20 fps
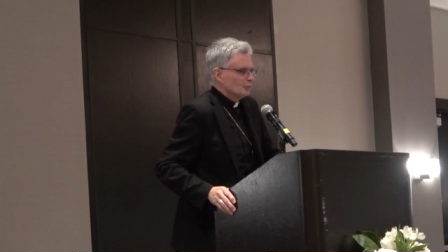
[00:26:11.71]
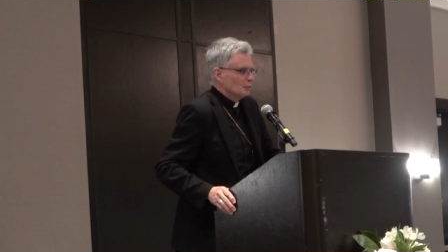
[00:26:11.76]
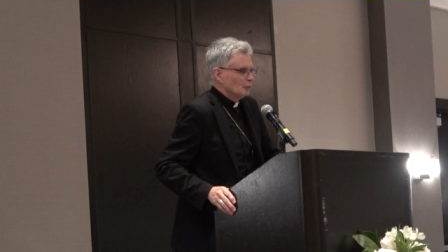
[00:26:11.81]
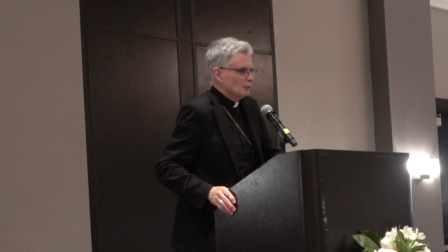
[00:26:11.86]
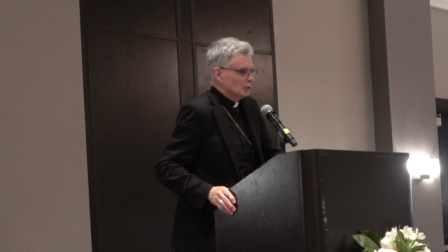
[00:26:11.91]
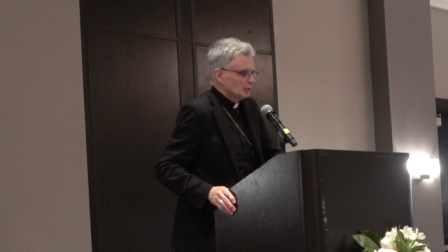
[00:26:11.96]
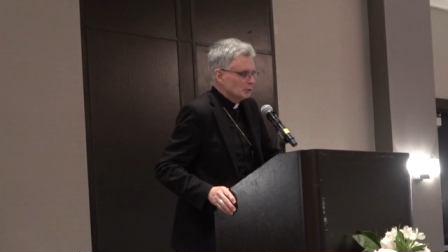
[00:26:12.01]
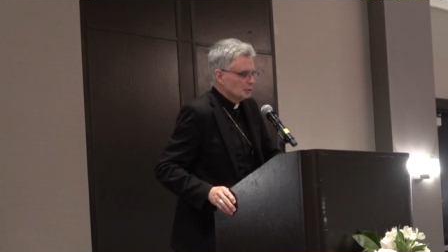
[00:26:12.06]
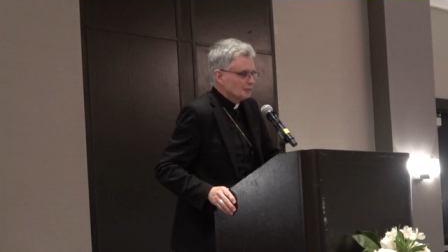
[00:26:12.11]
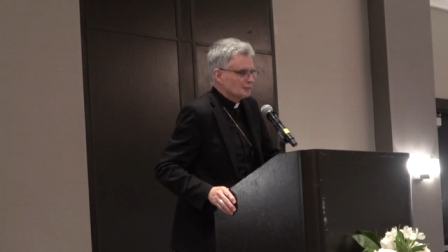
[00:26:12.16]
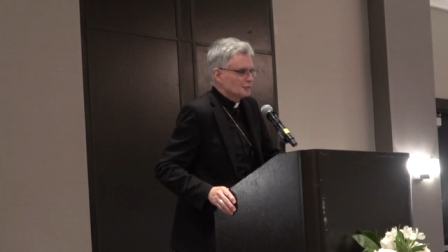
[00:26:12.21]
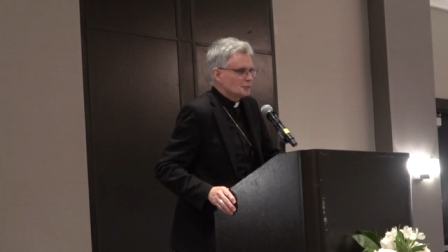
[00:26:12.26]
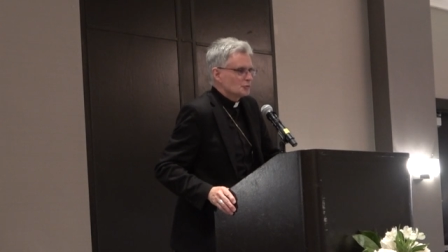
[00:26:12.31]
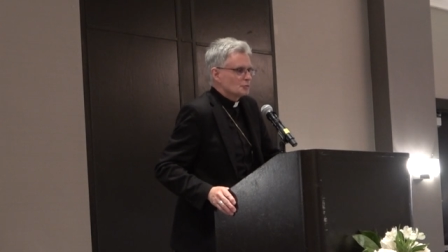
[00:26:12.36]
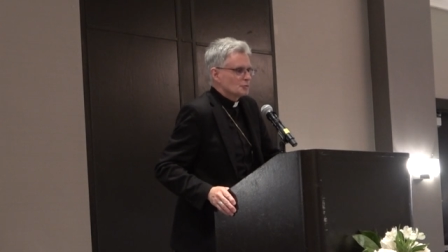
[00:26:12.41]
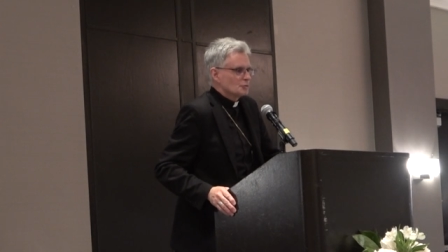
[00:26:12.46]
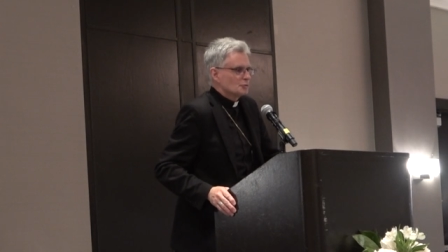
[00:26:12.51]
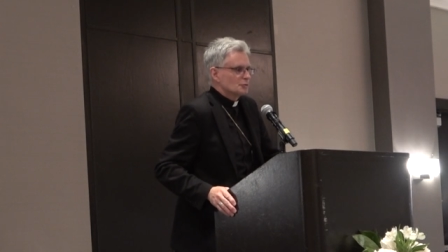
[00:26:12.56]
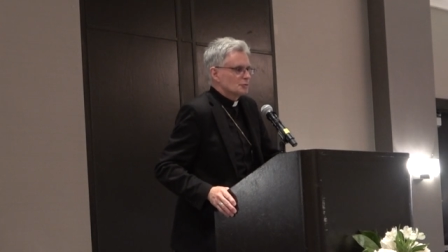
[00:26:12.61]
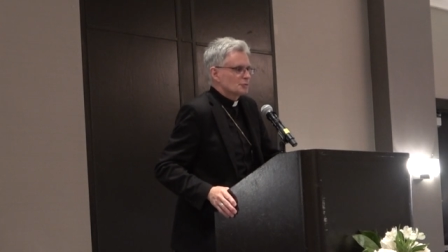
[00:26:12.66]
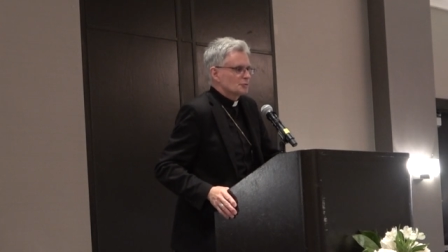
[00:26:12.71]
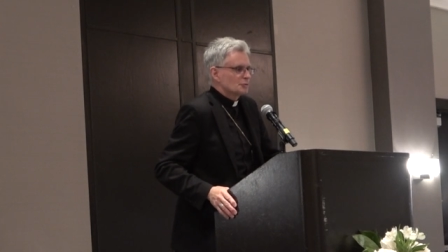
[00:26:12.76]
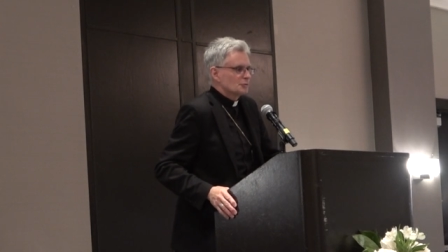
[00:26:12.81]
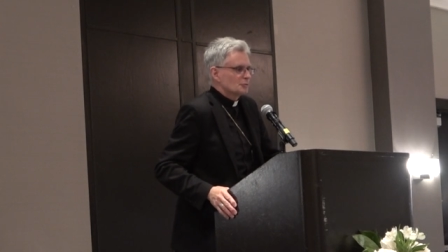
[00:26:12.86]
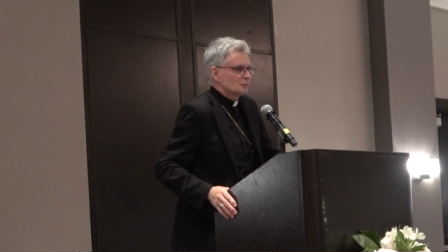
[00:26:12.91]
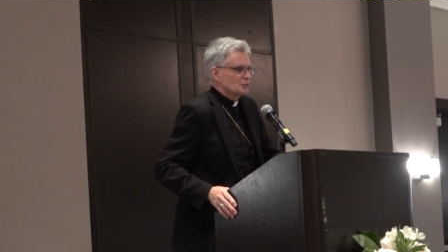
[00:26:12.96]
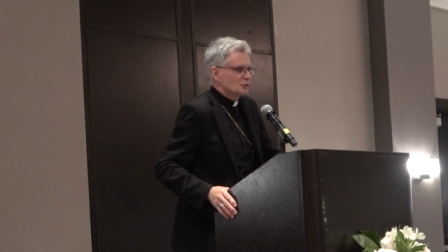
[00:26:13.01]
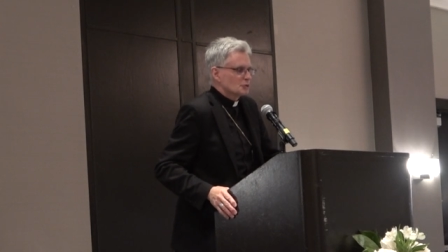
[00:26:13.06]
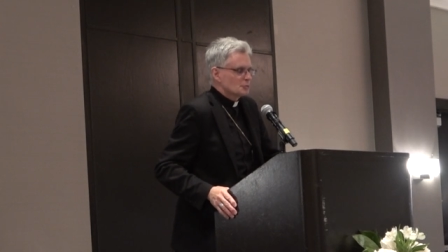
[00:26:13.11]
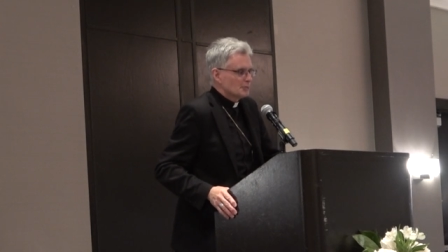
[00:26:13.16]
We live for truth,
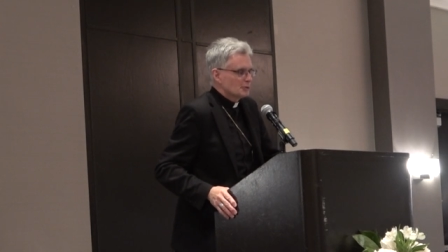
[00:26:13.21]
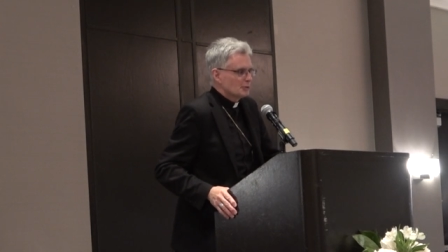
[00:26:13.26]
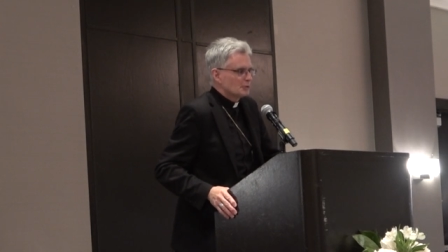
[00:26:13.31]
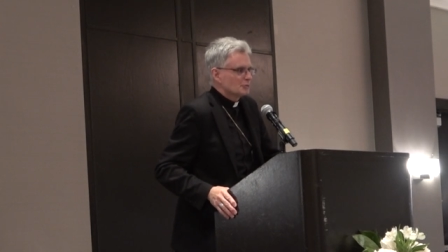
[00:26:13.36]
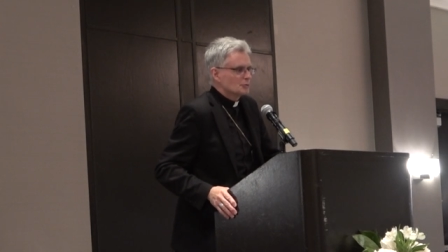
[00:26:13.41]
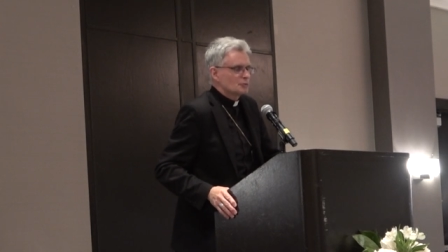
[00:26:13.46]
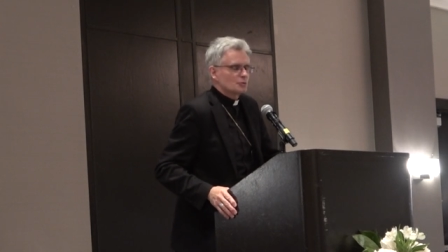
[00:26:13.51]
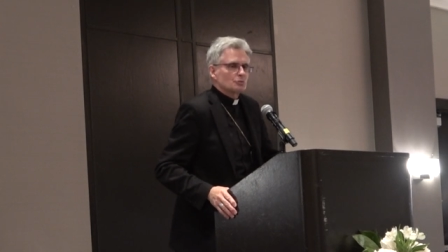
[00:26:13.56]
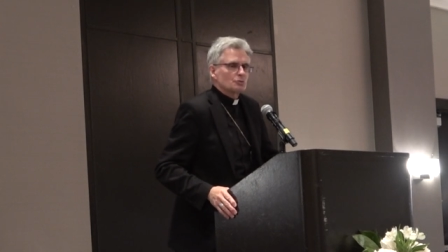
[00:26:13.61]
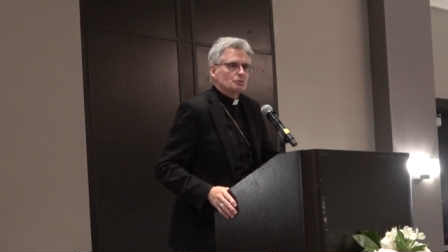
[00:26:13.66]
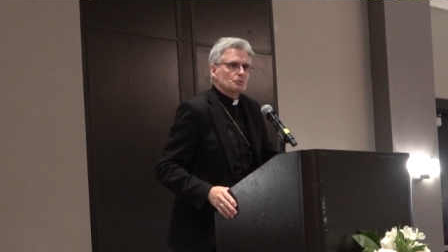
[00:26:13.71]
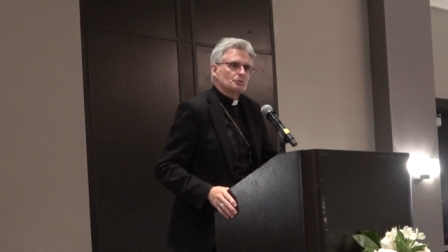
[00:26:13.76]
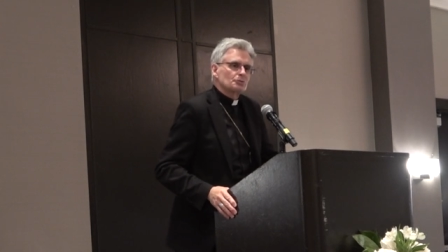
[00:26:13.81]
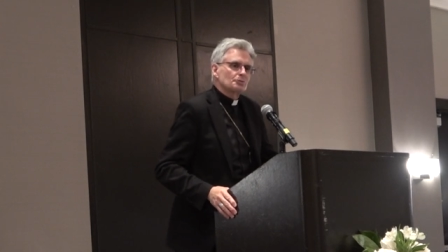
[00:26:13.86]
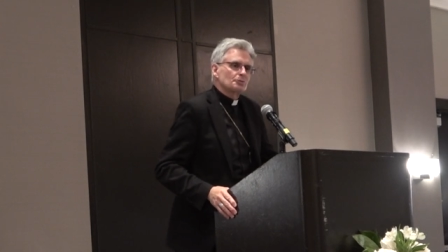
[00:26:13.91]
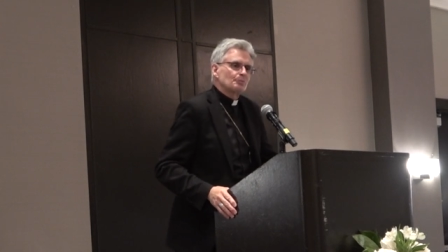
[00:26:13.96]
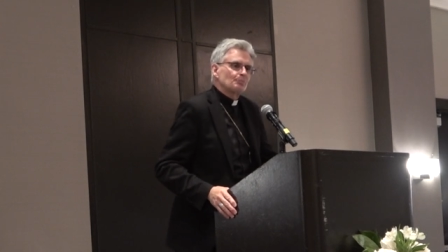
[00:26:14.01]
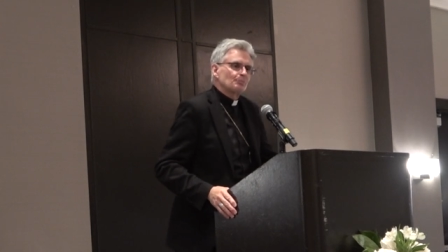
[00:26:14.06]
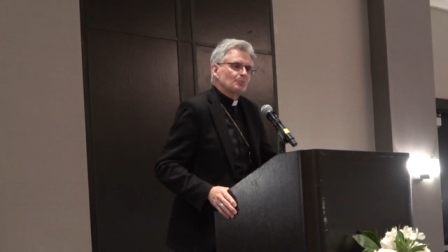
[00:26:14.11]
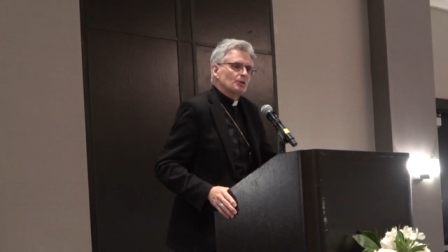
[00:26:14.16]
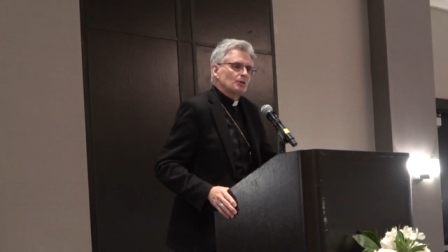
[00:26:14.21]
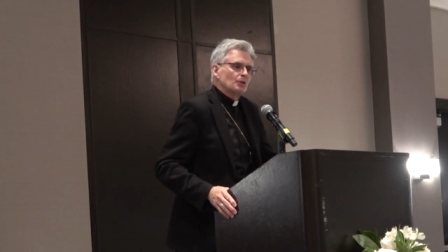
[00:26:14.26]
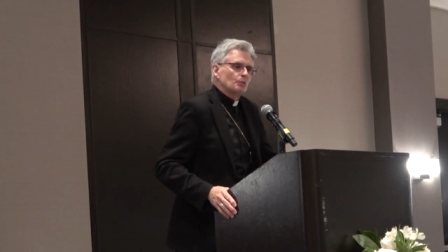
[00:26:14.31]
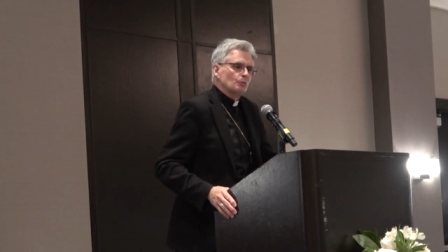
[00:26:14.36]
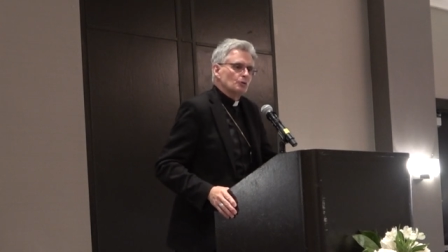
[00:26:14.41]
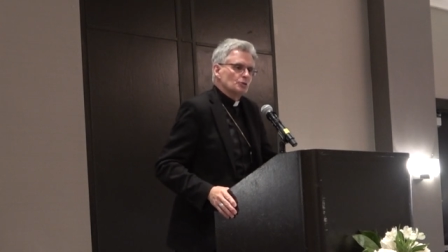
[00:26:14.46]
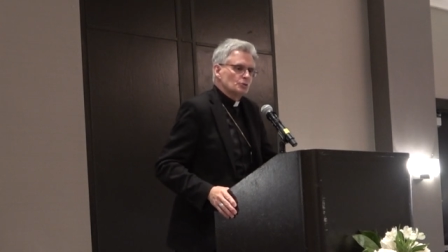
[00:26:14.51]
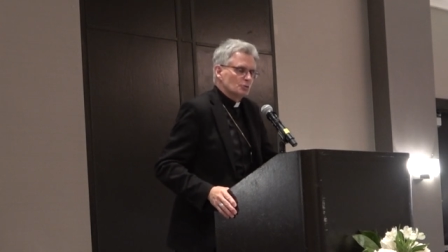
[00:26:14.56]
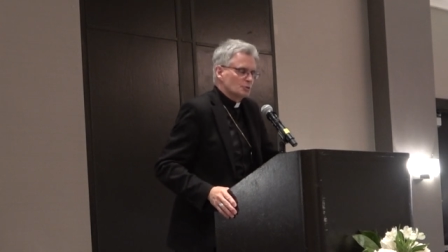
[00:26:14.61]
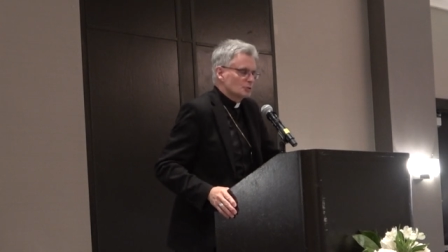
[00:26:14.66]
we speak the truth,
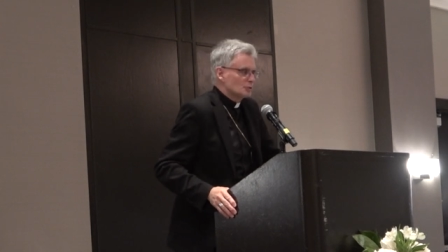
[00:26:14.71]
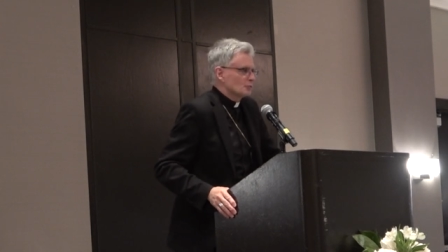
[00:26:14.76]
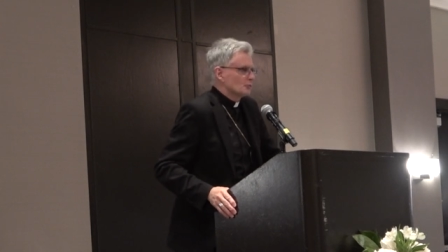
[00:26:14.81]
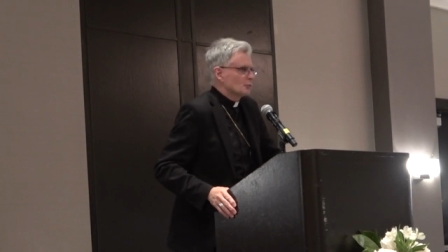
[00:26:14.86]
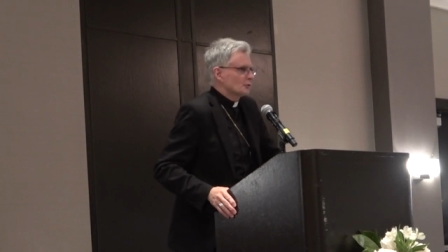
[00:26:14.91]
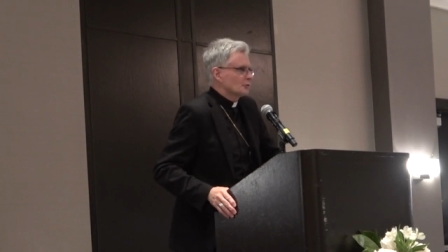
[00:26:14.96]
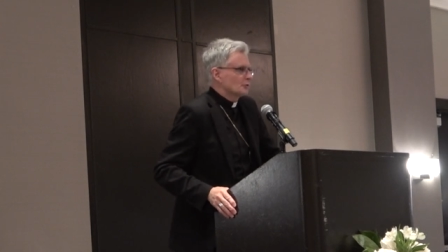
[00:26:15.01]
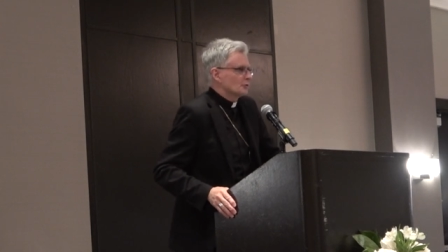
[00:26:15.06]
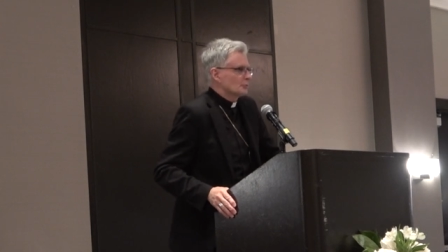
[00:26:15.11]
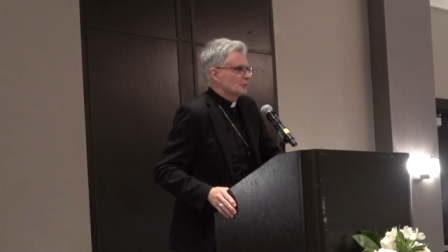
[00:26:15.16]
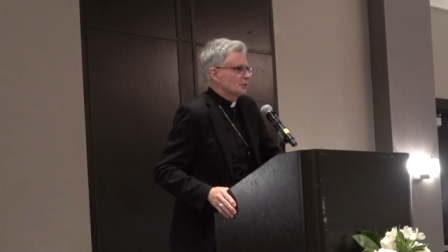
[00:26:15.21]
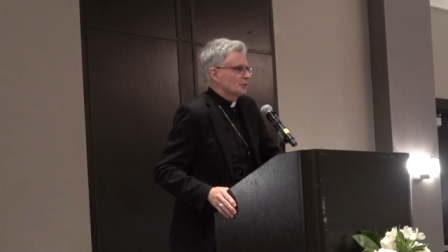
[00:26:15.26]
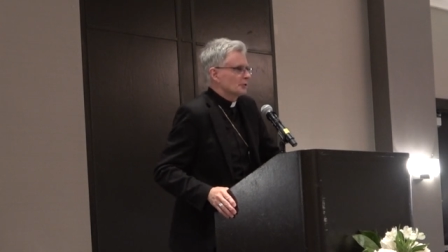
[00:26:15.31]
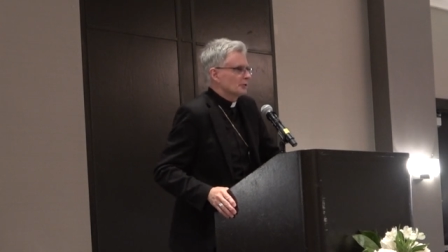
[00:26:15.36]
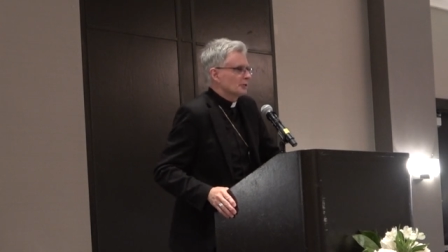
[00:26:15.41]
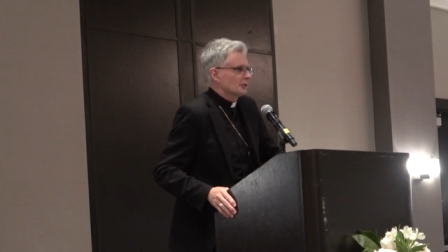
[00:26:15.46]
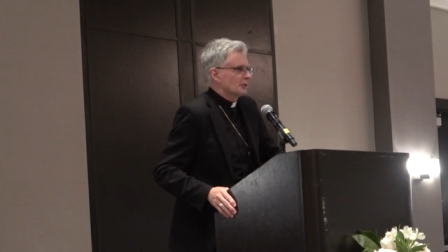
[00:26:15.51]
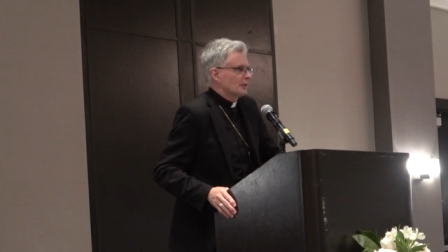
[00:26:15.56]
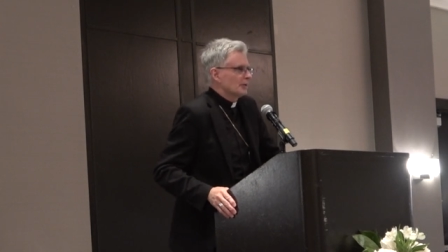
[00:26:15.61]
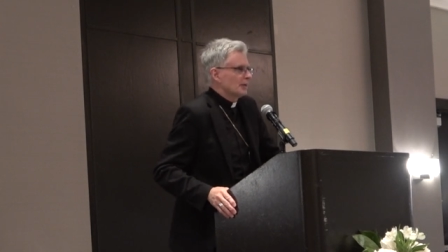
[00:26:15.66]
we do so with humility.